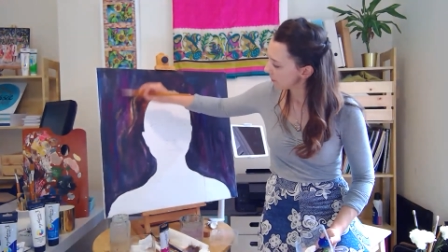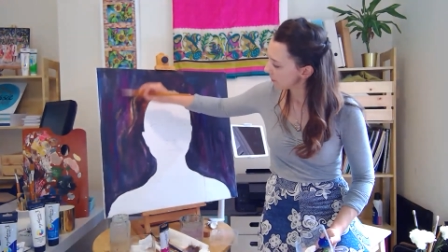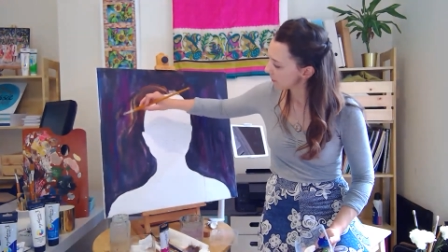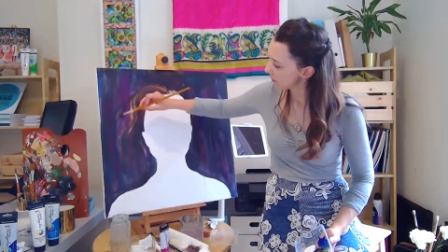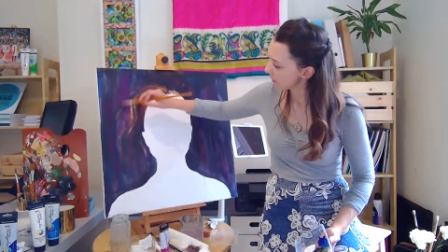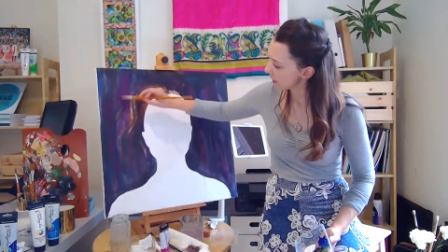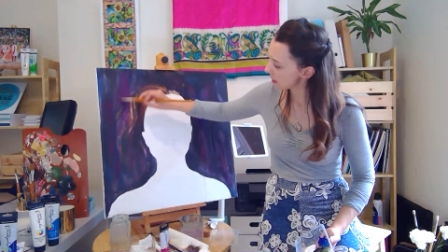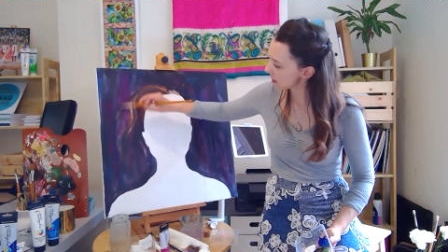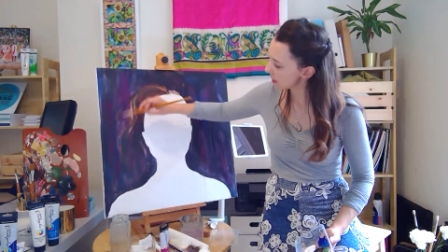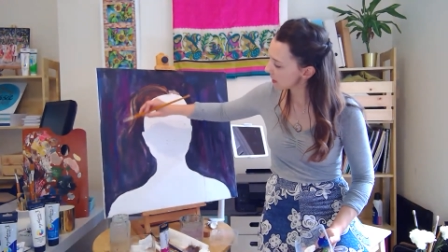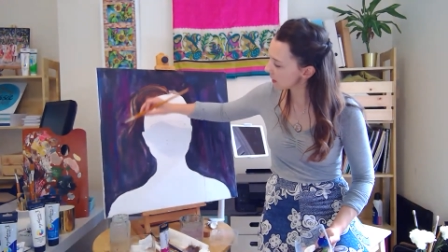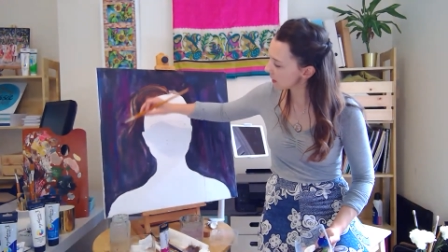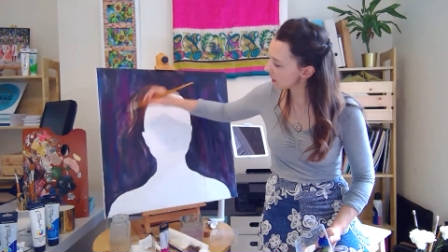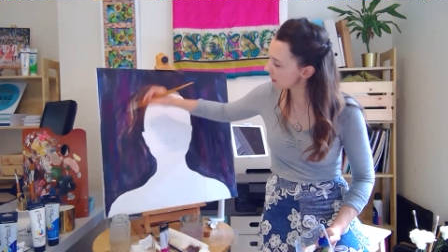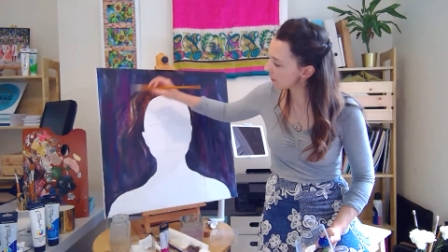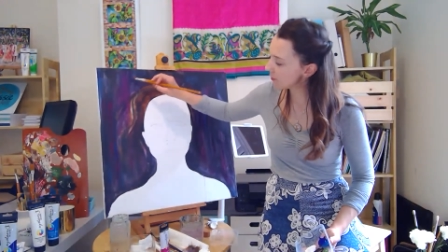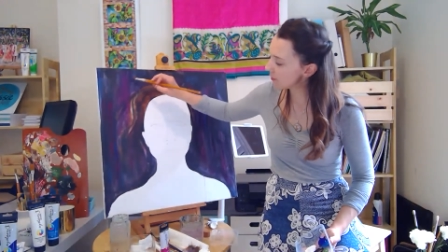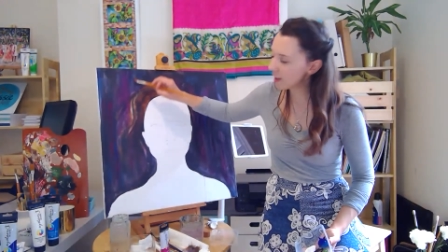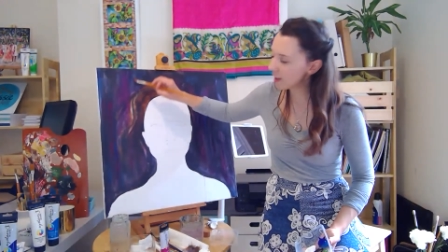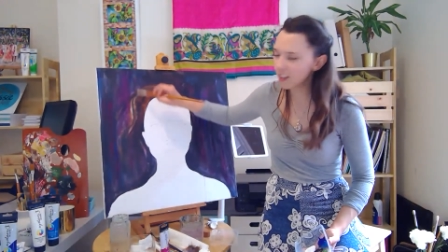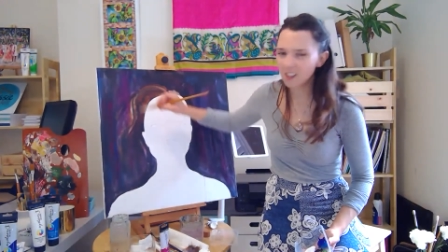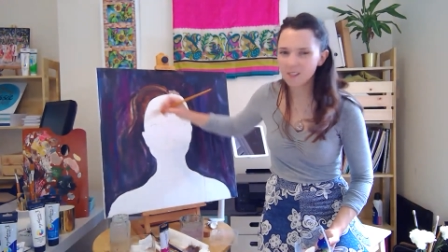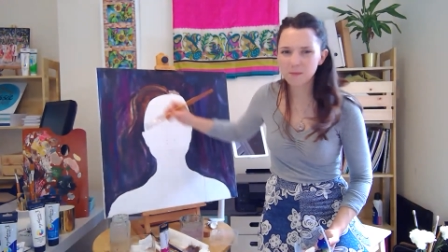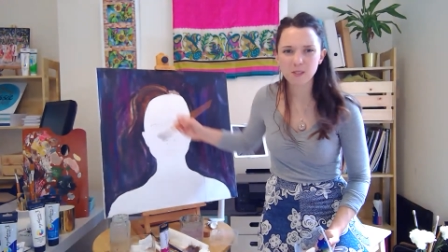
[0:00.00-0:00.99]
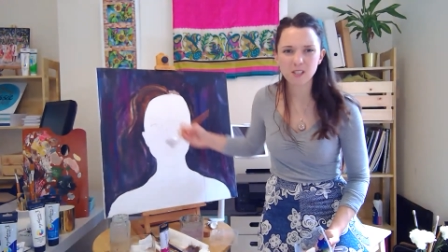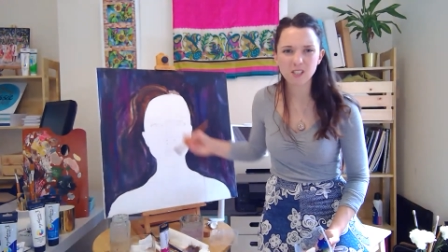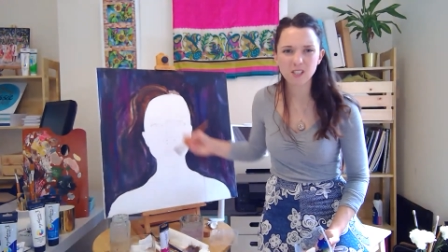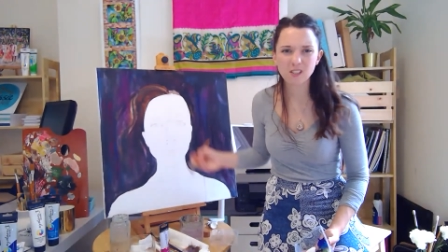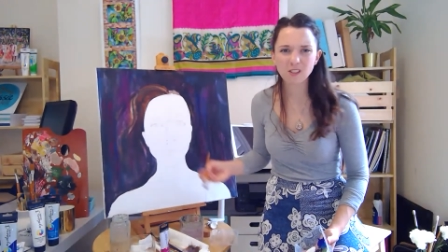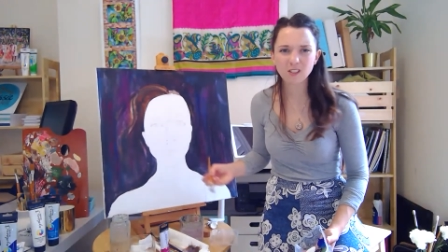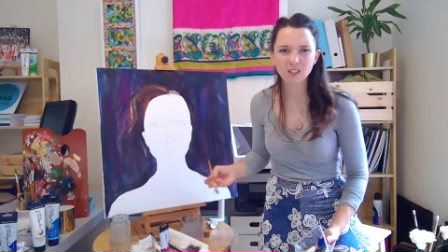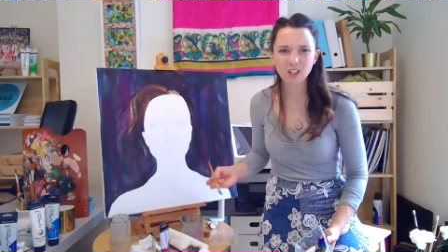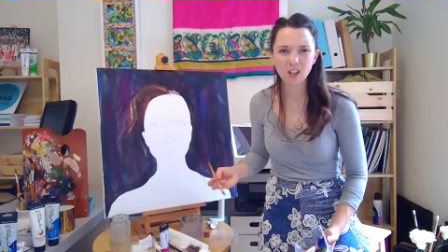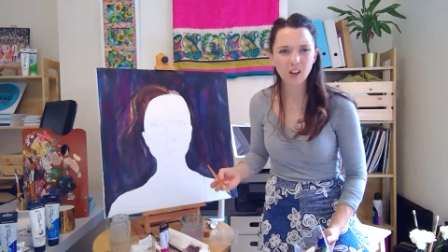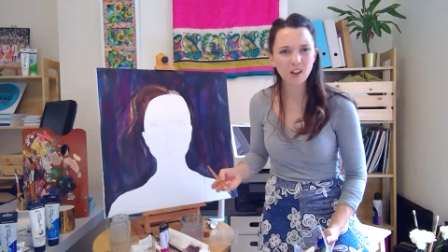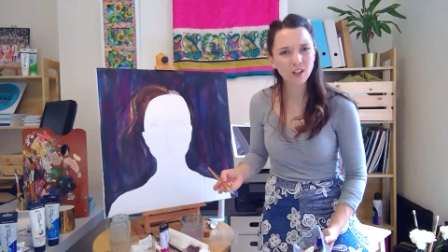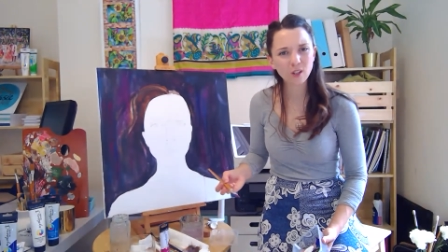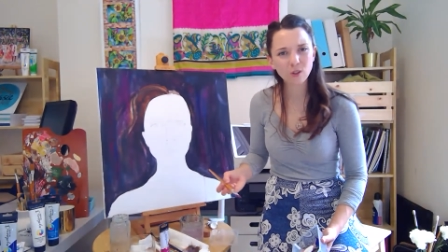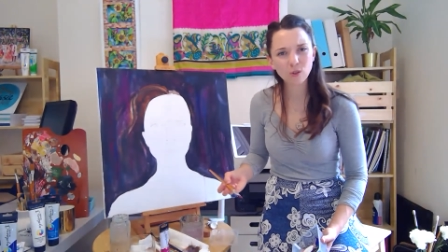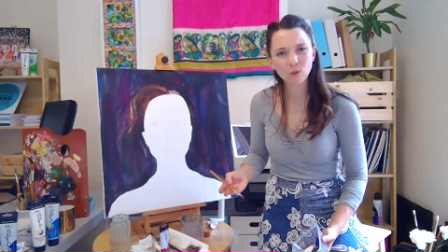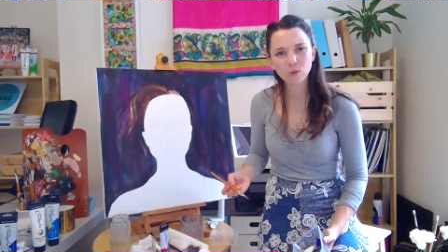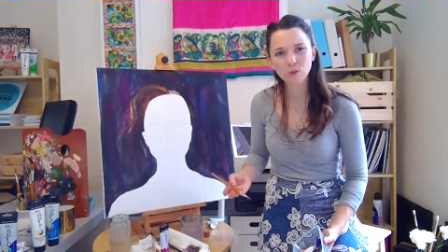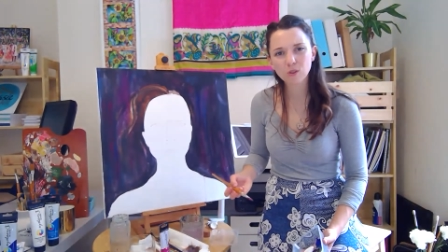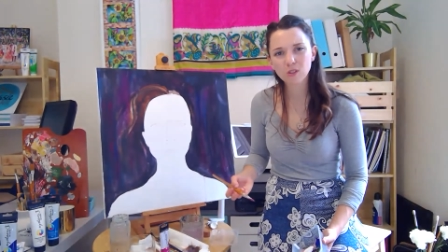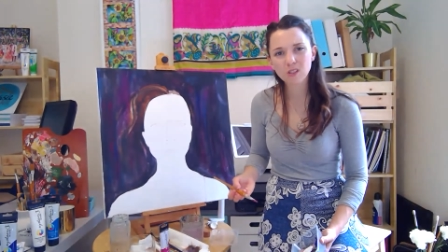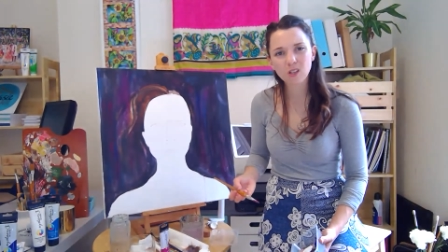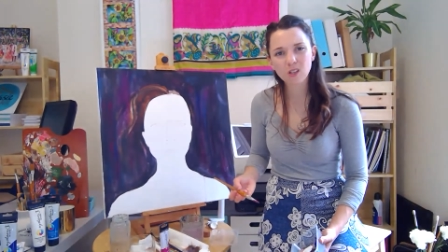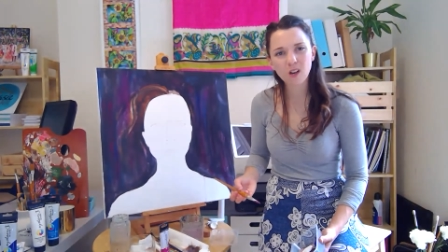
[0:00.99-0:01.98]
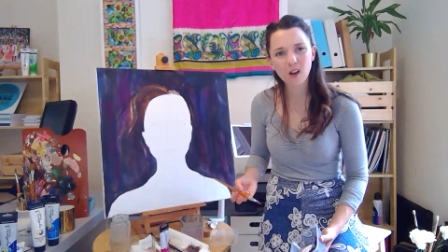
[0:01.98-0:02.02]
I still love it, and I'm still learning
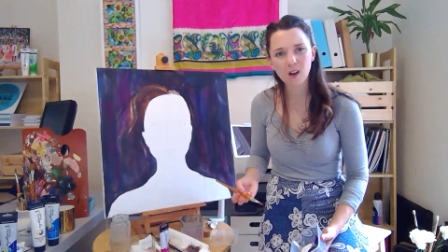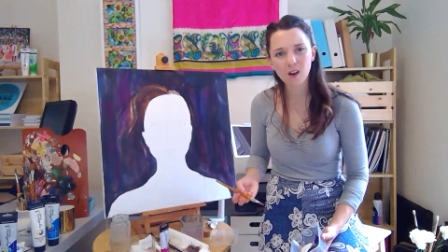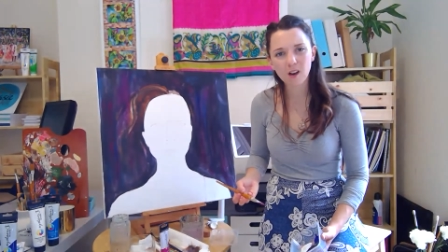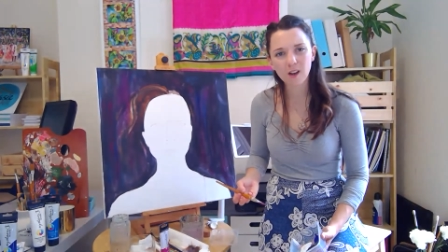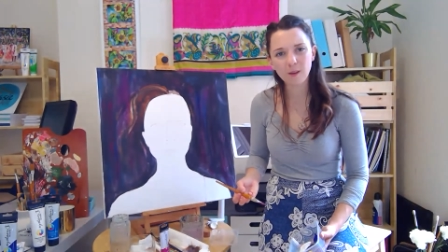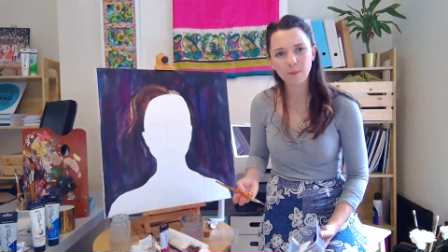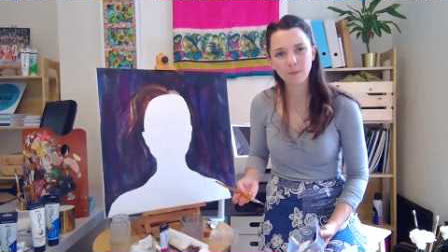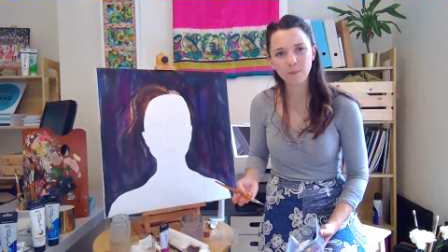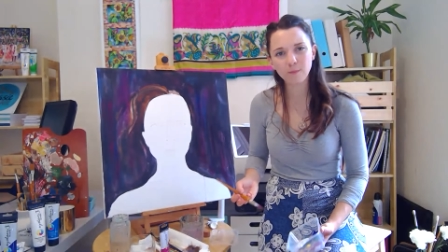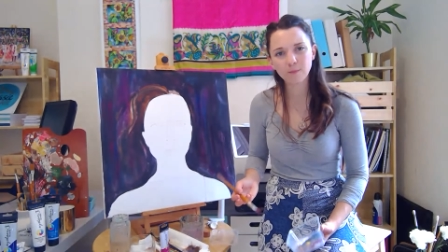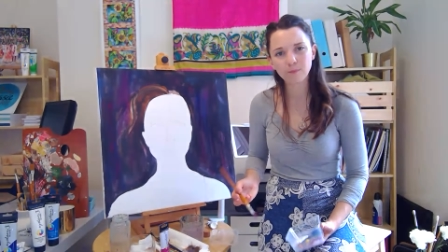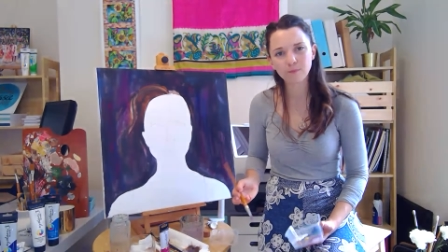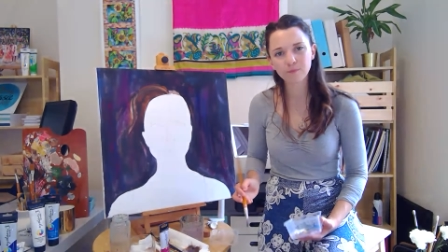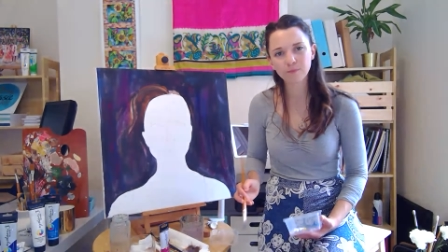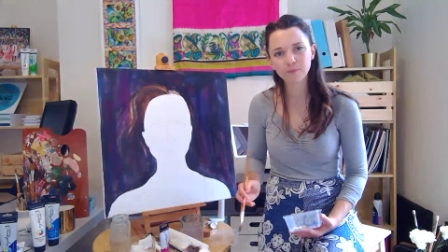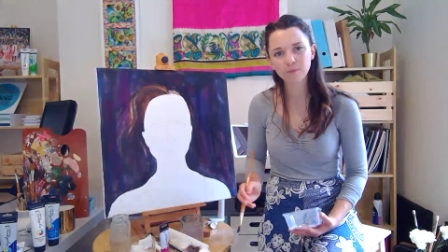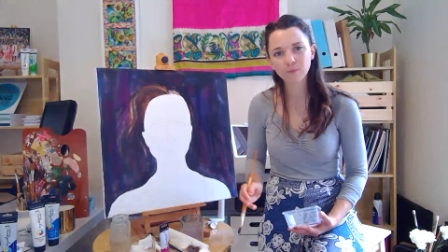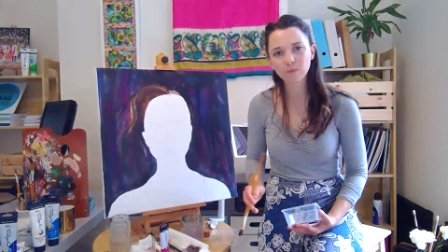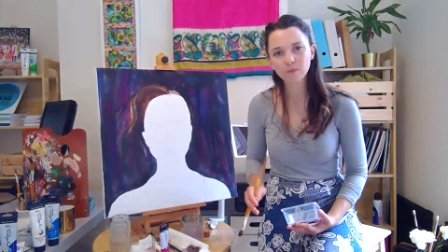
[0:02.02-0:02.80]
all the time.